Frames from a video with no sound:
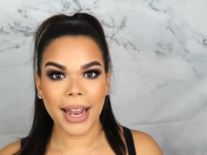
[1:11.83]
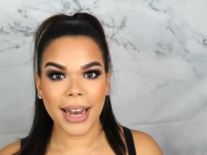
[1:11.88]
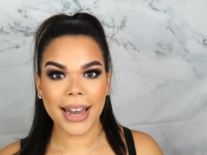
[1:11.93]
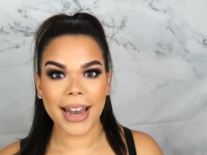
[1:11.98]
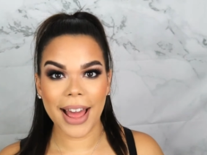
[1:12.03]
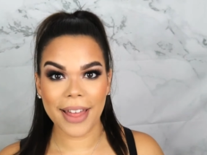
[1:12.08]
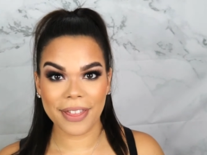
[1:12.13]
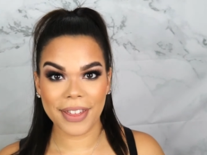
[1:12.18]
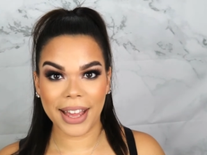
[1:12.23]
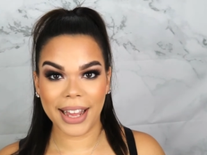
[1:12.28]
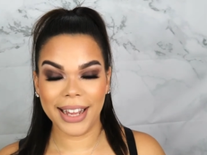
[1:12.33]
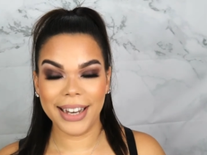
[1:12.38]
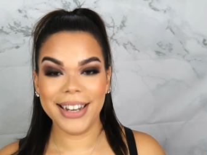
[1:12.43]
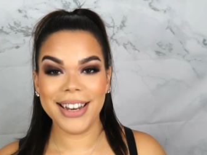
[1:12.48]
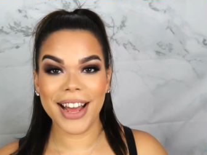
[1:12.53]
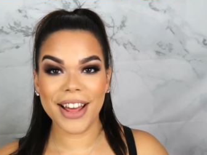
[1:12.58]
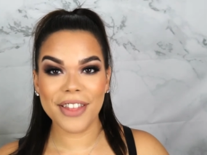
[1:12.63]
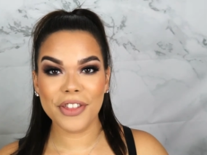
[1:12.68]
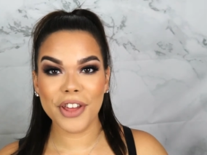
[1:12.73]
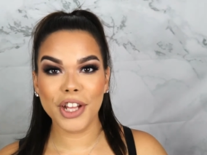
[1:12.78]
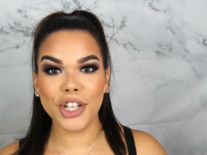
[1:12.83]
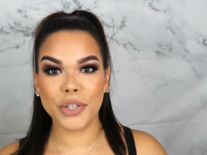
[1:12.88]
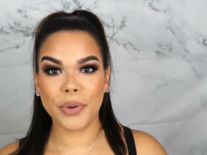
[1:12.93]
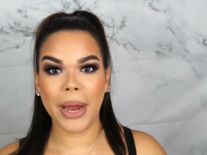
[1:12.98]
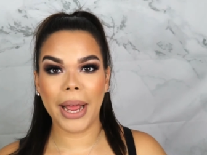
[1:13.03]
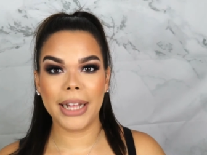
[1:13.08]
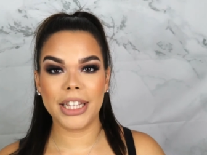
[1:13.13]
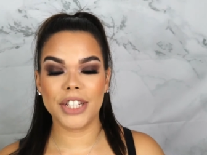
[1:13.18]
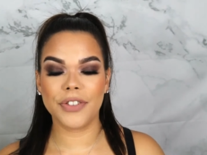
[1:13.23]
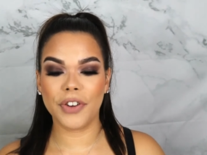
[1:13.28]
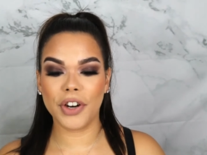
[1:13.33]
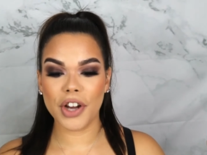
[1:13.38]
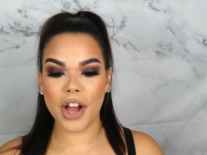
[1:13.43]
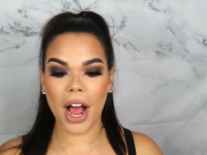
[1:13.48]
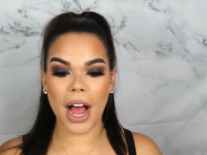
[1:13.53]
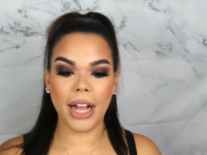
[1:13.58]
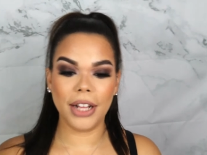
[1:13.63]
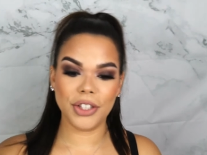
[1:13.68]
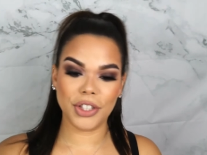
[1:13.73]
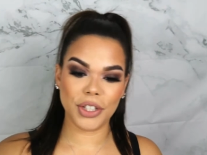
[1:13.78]
Nothing, nothing transferred
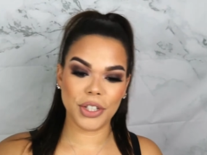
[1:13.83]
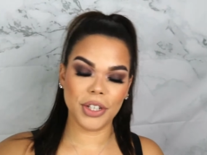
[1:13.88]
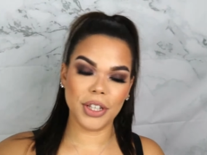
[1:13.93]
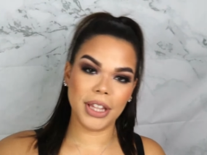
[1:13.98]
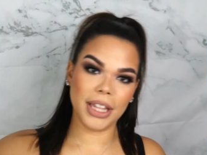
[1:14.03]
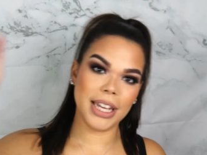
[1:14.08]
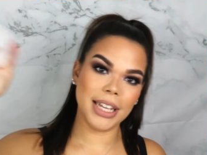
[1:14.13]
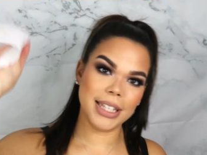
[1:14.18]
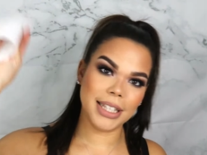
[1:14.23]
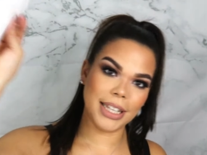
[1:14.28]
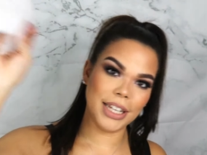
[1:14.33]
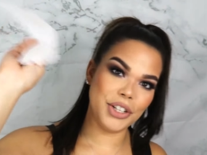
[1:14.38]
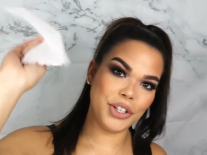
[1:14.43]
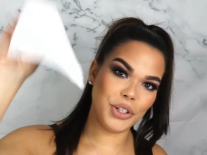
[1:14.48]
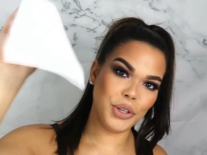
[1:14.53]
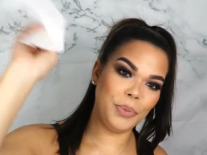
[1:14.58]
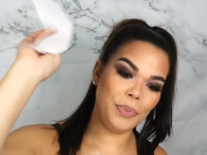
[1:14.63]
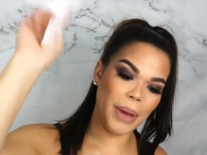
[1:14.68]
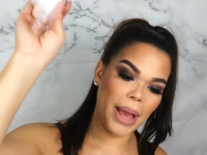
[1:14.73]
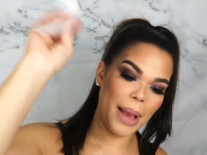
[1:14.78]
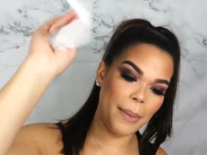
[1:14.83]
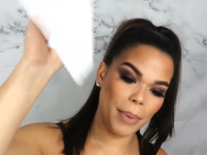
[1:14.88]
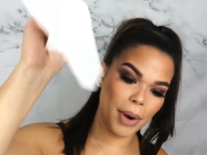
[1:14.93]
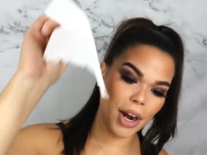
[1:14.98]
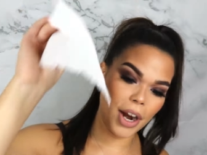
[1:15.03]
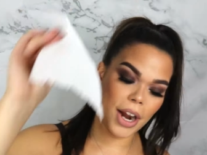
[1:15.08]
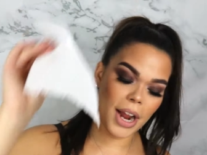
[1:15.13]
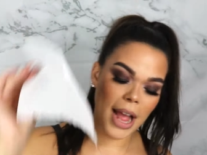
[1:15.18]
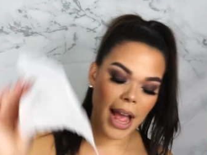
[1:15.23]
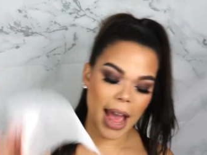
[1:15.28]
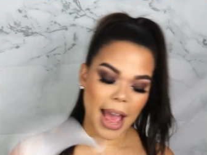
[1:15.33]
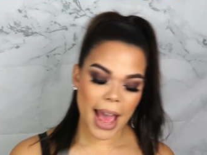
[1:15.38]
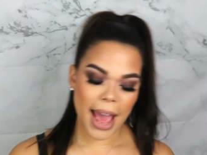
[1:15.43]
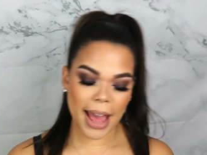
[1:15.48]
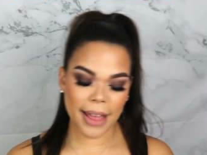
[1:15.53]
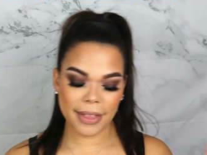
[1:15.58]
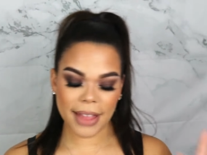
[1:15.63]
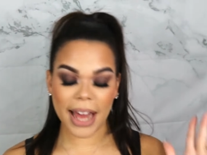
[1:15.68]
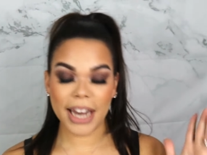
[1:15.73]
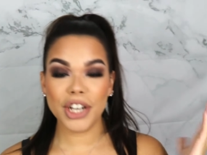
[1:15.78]
onto this tissue paper.
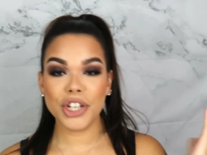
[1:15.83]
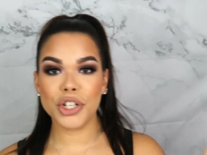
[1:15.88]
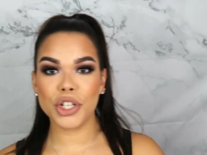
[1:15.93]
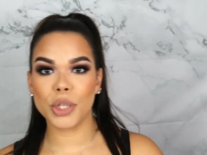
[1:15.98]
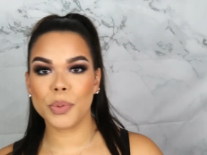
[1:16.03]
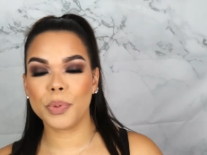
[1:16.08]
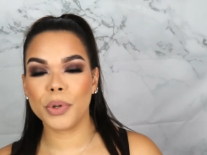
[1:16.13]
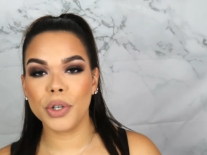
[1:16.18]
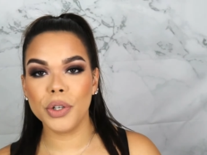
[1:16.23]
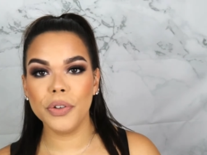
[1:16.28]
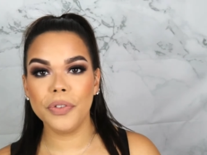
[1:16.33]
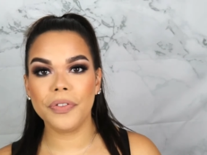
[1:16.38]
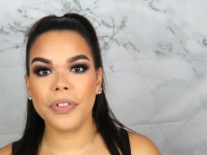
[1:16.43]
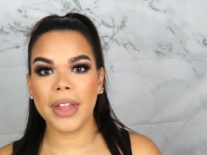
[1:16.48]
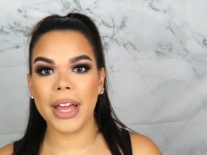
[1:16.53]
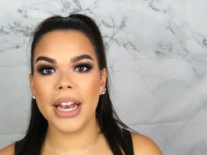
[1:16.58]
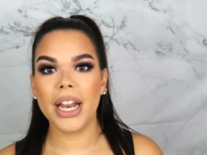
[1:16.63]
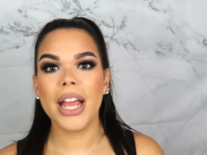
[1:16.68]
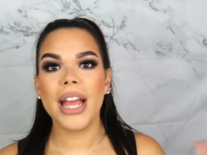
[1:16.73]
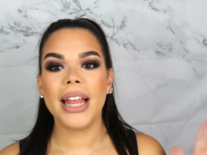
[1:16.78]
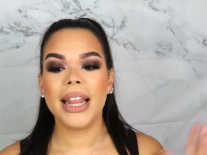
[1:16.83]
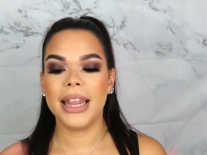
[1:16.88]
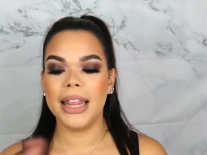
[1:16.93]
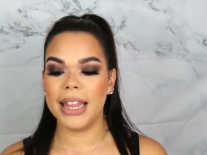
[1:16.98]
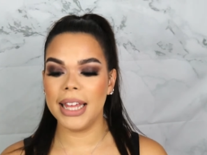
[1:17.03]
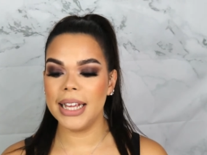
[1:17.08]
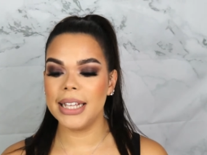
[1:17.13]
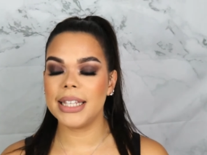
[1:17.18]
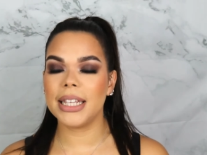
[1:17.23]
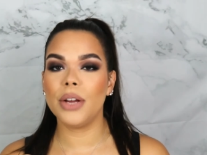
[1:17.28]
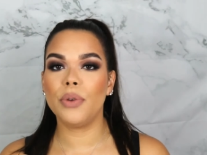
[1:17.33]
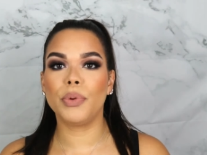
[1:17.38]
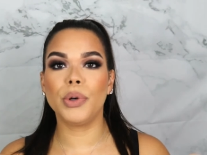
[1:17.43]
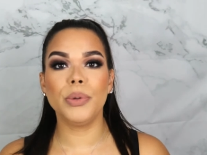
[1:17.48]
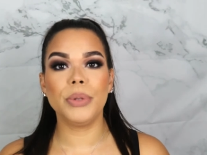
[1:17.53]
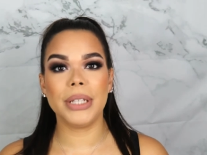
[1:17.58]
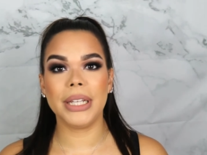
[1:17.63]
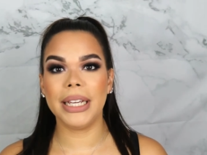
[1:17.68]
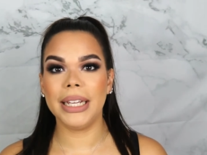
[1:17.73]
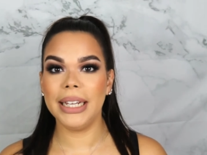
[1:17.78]
And that is just proof that this
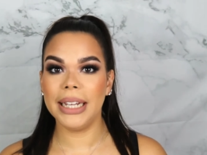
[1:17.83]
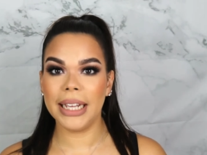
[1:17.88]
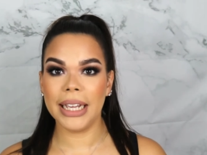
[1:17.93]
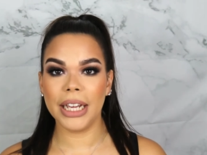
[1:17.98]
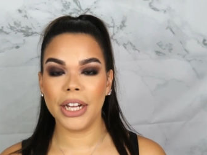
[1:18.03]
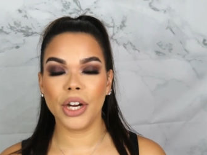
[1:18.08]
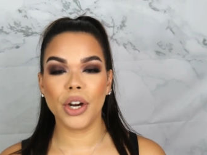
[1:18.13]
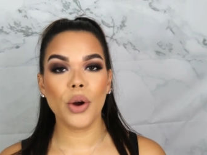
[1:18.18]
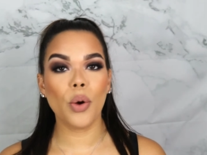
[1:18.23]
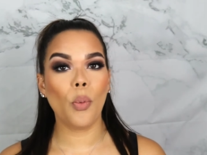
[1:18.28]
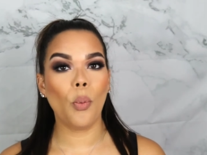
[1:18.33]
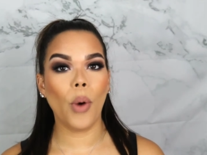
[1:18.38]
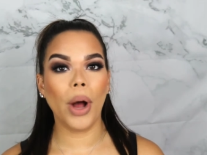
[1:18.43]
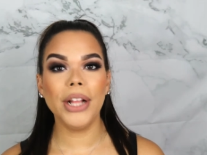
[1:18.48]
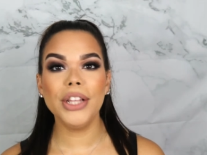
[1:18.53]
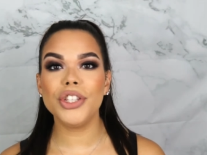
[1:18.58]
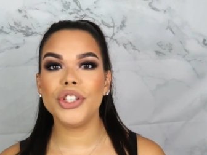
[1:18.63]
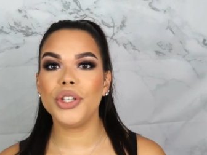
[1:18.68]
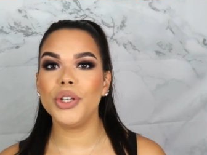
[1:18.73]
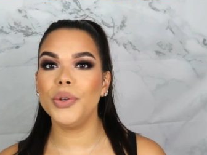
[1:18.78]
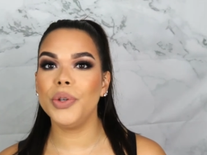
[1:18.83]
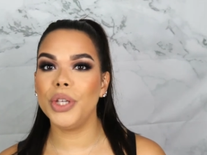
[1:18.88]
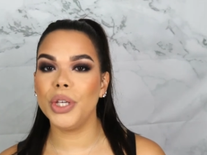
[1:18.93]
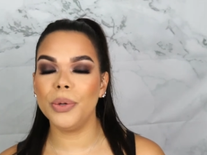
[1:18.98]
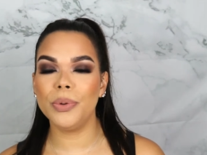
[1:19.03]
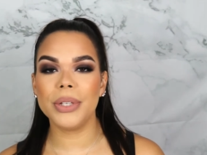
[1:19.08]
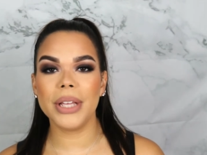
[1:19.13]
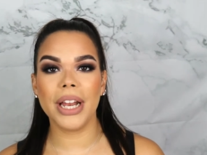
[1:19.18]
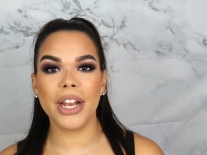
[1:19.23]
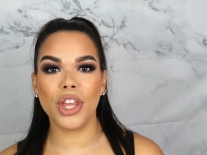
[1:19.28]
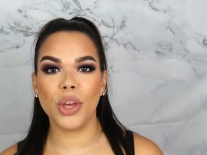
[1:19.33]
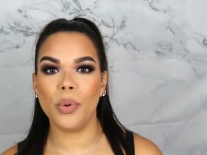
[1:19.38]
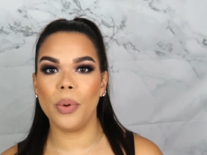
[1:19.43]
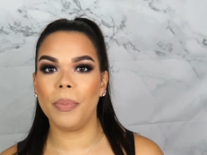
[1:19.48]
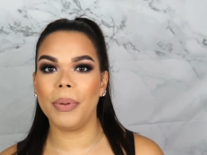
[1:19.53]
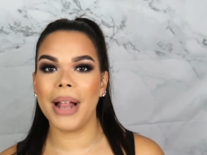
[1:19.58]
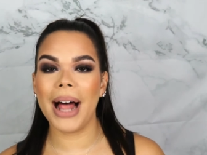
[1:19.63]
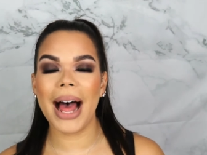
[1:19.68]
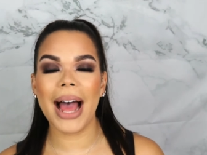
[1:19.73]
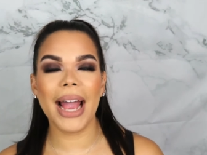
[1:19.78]
routine here, once you use it and you
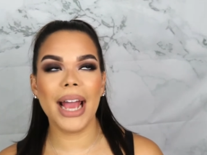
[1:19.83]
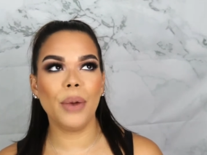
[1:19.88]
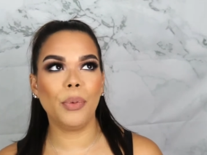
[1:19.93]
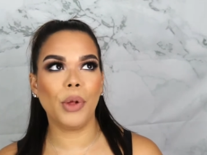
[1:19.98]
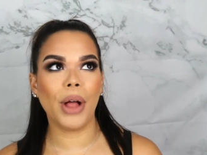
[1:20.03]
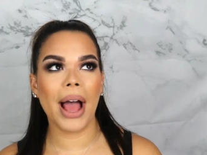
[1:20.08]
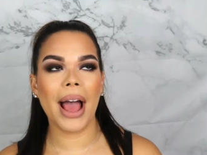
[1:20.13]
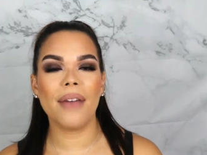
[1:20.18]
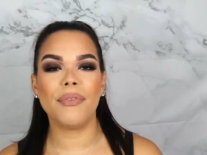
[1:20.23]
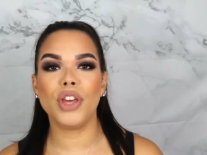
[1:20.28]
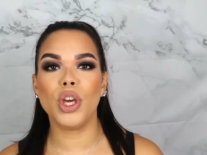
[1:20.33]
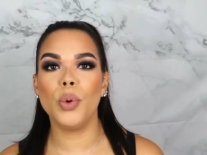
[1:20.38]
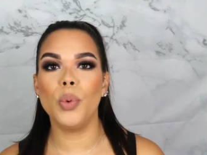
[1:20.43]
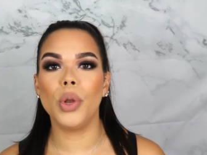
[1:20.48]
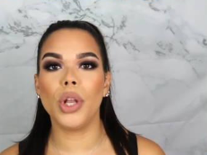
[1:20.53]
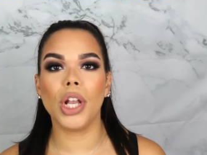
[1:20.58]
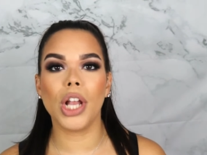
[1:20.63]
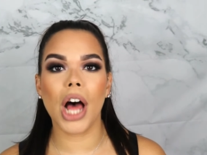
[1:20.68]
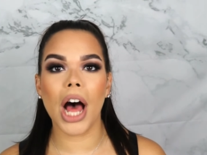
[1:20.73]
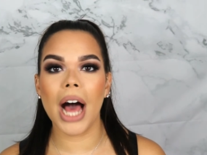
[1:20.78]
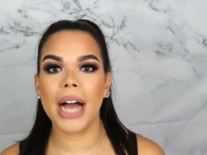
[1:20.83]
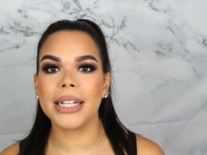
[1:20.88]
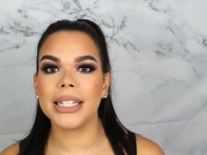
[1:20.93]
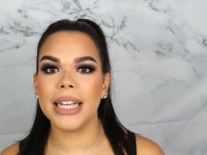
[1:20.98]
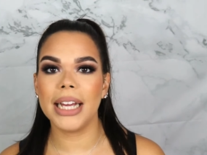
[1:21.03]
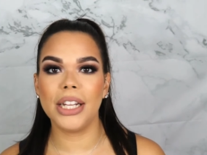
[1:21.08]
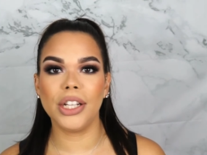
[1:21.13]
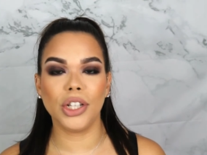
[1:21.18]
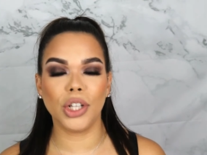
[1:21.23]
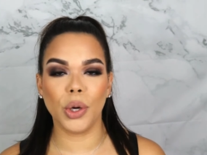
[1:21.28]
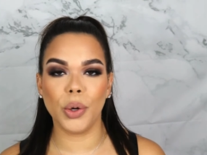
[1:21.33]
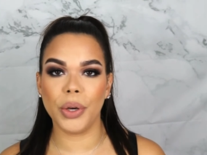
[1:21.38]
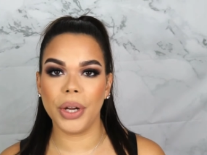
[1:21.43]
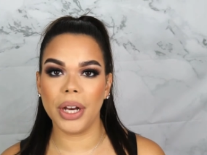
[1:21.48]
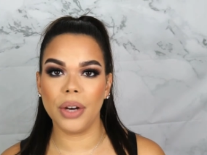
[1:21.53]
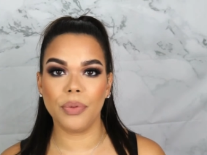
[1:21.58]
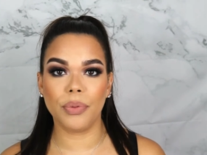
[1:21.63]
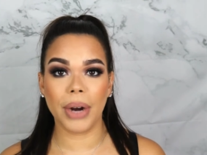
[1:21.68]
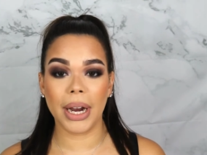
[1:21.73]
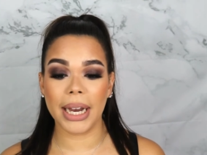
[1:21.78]
apply it, will have you locked and
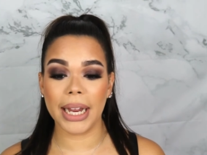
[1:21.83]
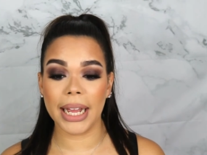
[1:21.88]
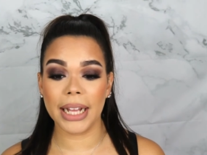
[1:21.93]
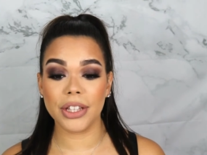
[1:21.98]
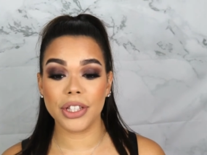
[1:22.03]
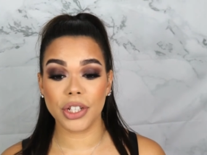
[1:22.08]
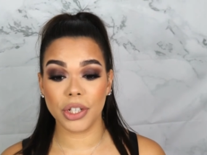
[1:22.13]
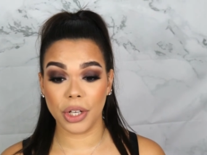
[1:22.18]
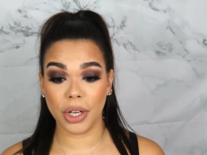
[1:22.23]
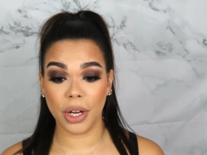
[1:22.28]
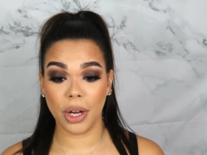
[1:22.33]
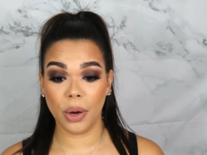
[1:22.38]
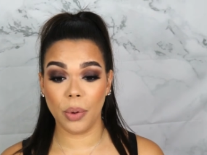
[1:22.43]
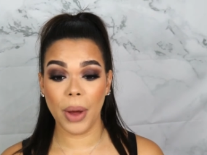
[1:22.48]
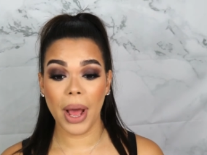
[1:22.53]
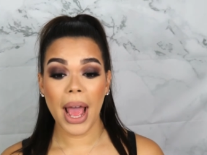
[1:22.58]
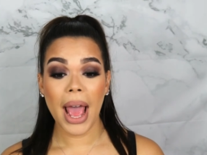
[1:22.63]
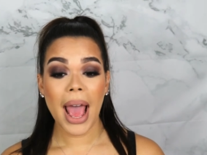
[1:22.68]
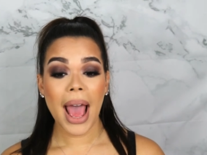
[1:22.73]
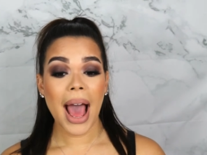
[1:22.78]
loaded, ready to go.